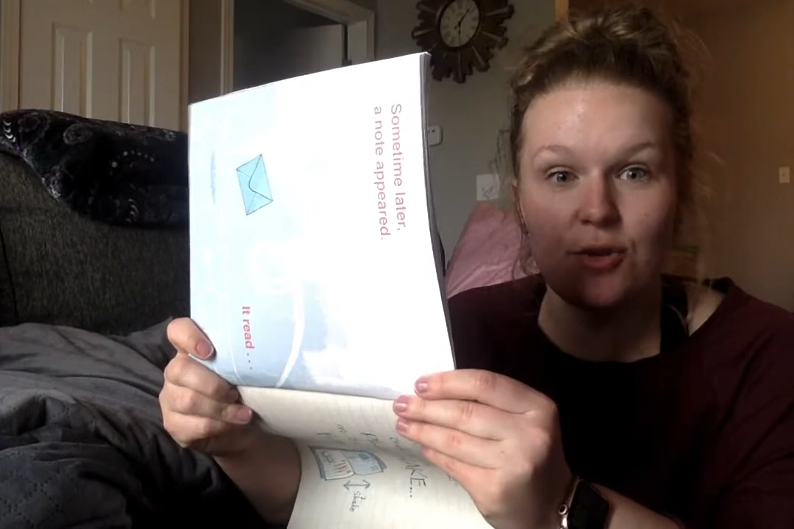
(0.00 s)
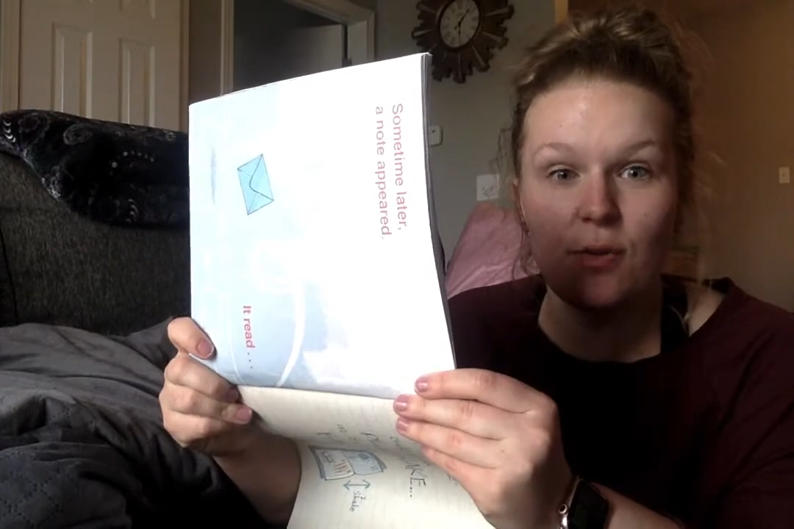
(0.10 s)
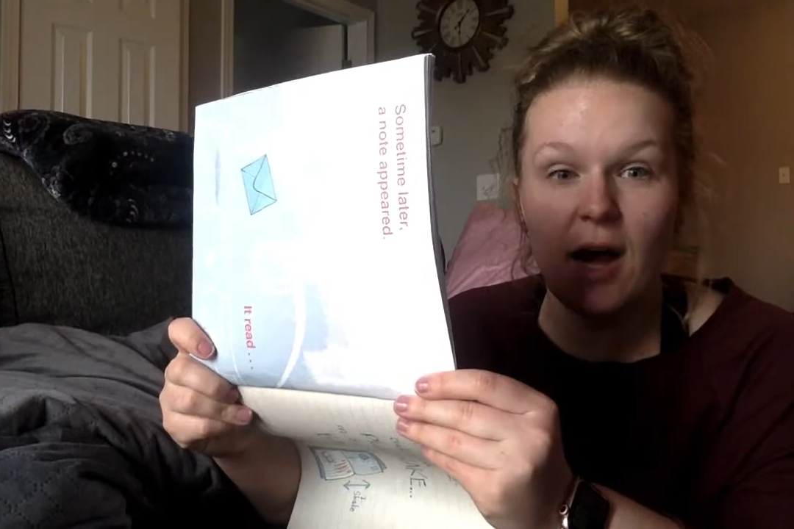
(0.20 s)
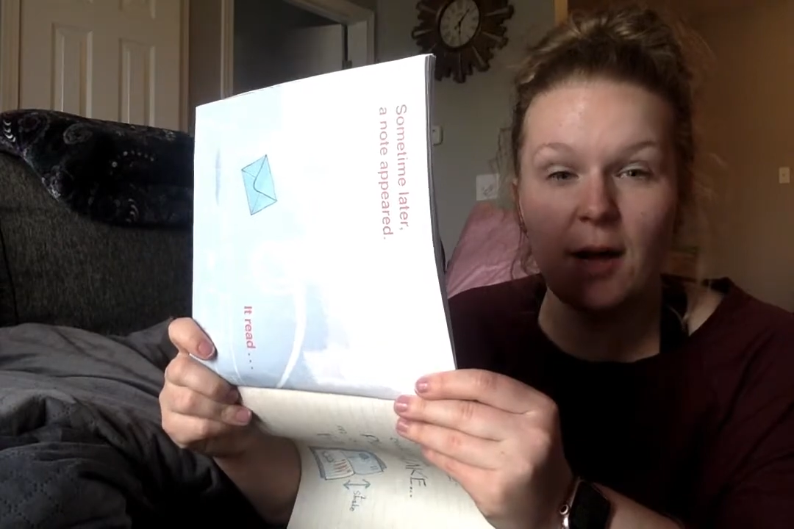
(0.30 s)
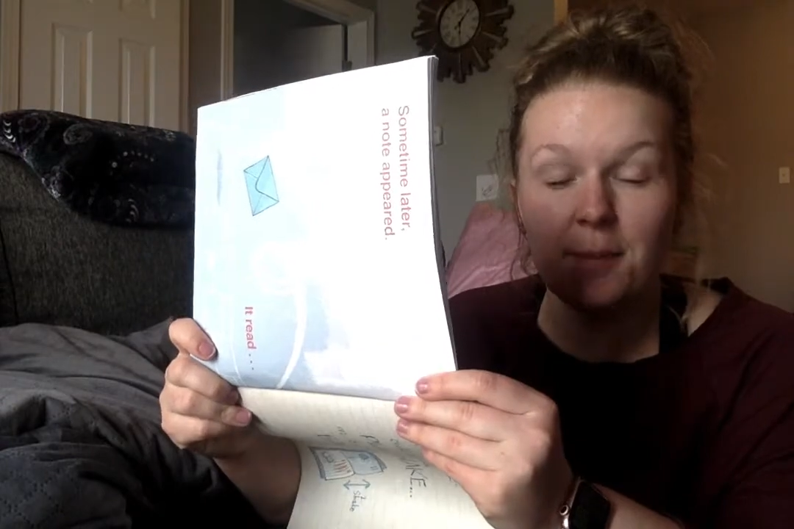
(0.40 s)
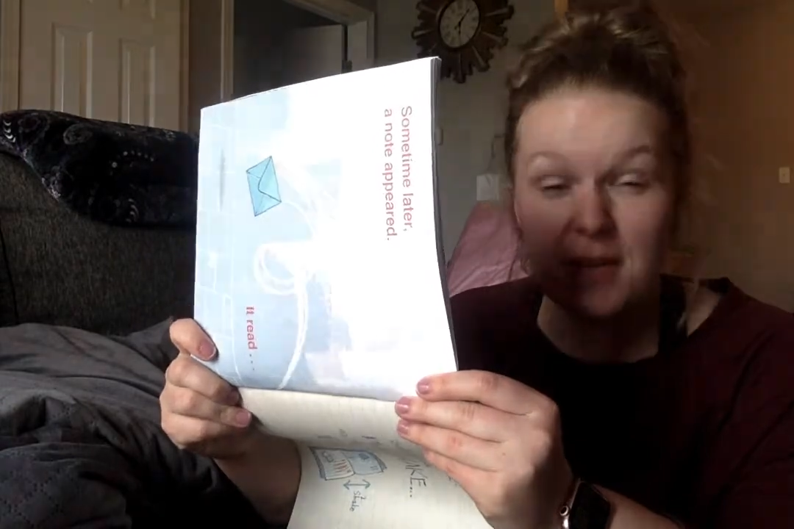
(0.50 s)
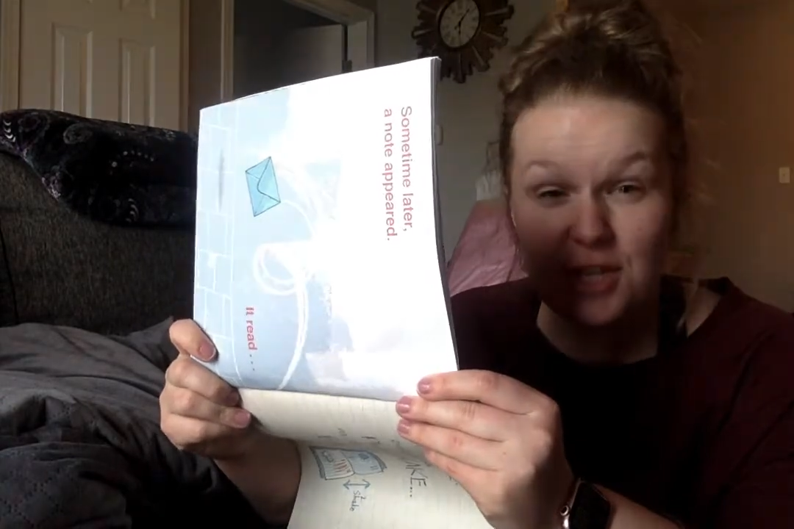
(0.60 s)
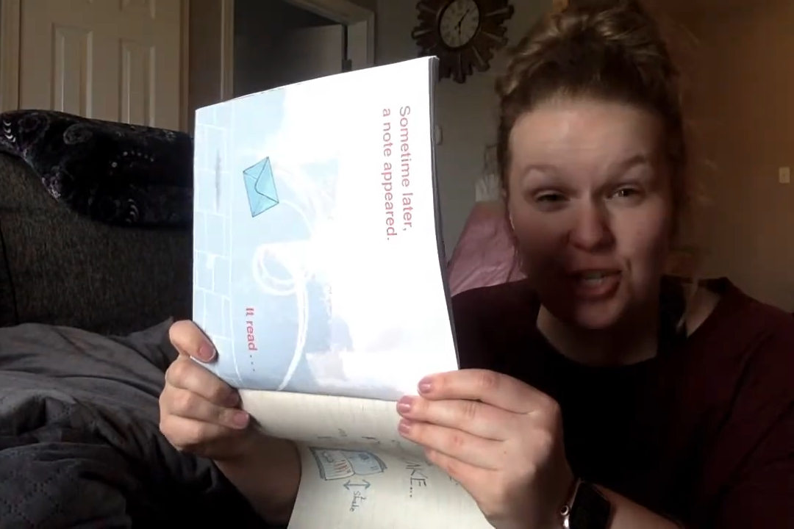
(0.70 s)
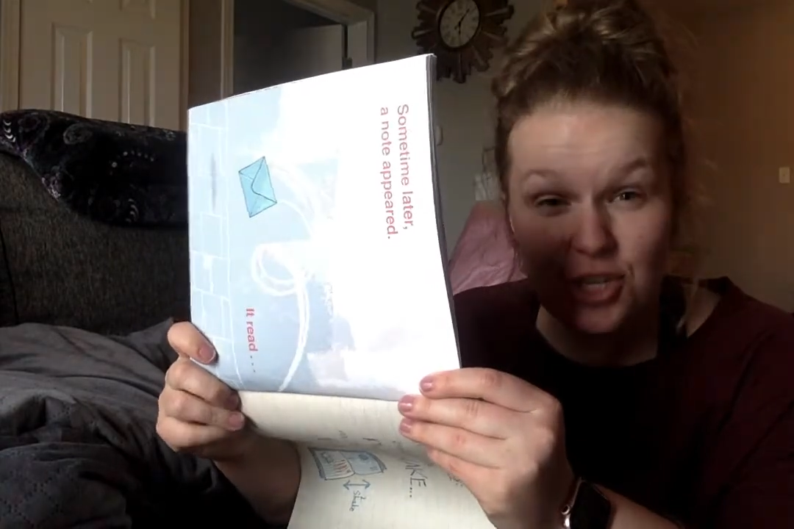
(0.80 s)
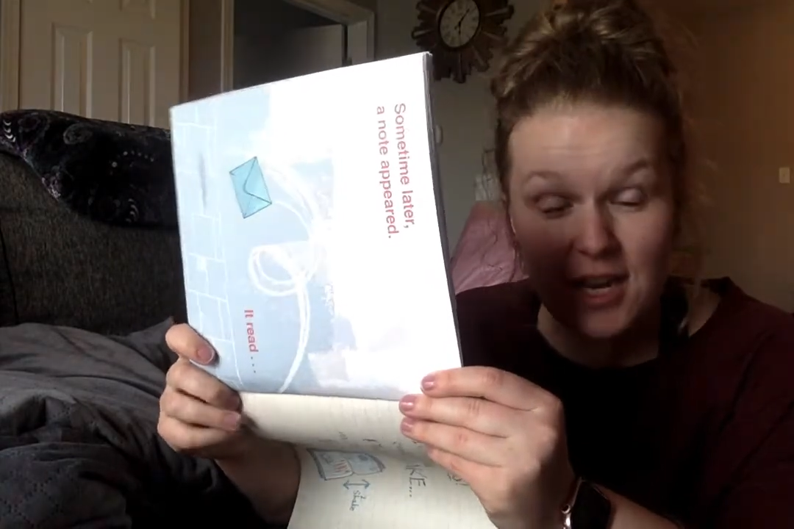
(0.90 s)
you help me
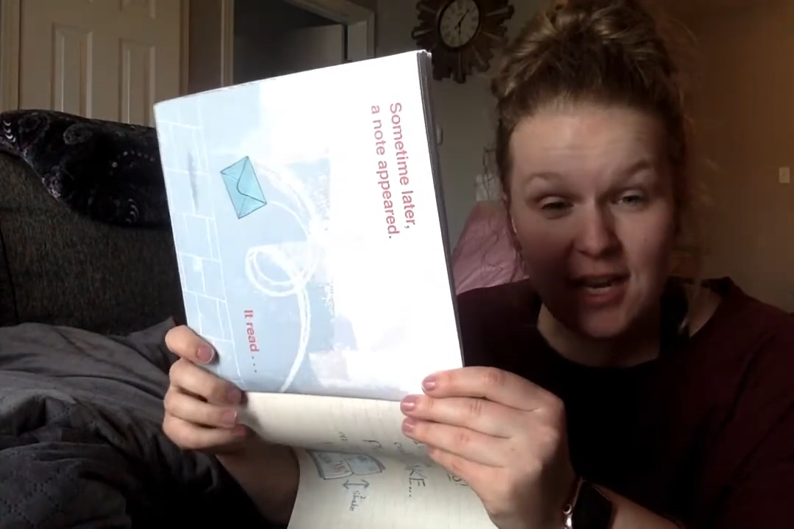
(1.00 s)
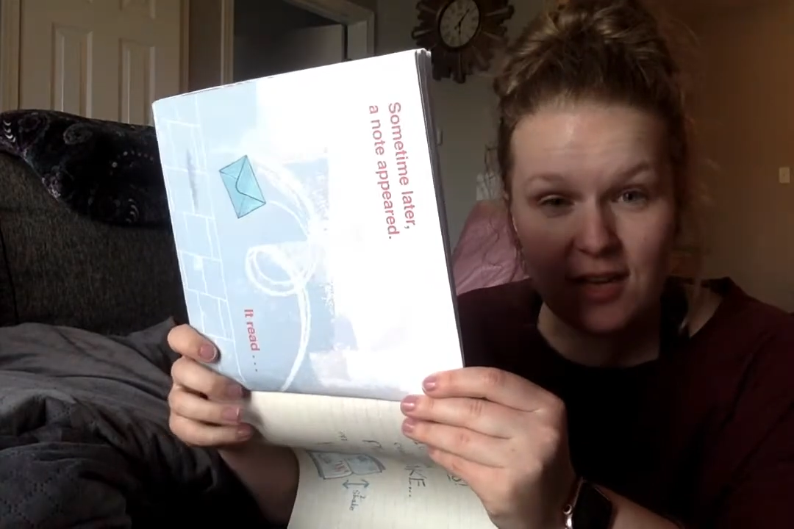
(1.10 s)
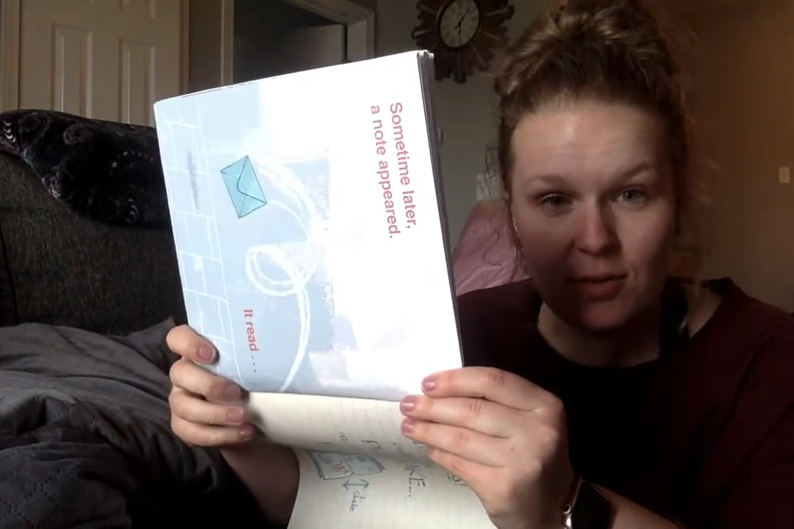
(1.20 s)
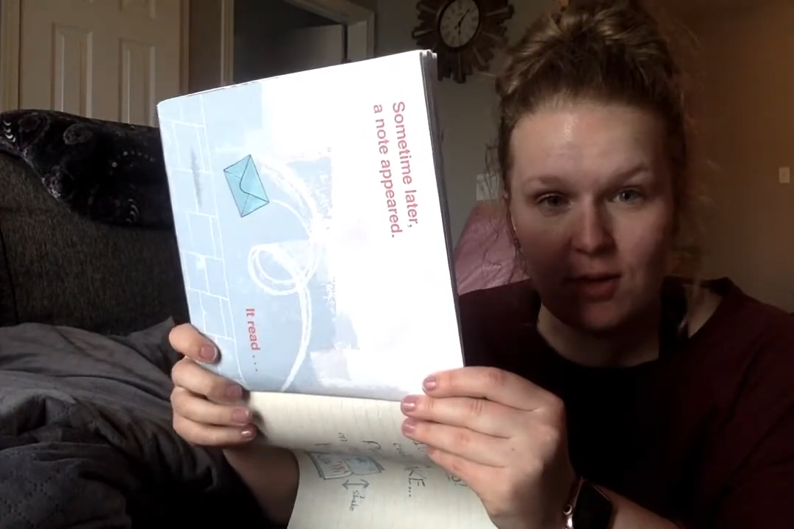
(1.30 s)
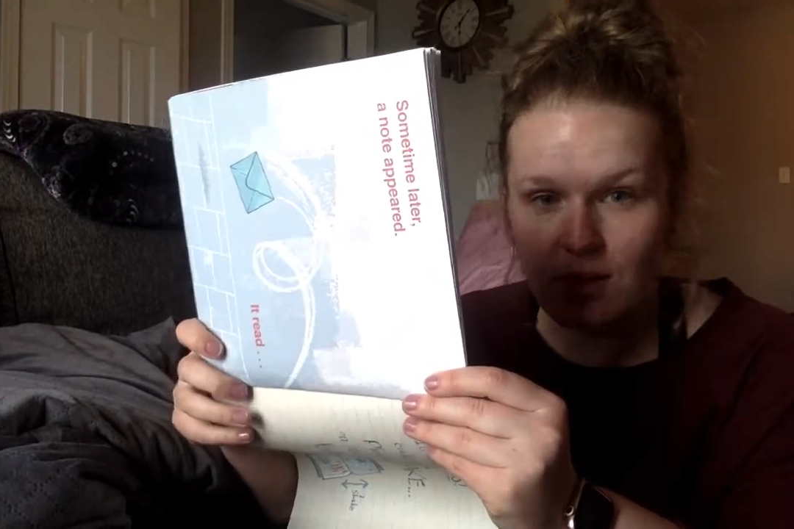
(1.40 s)
shake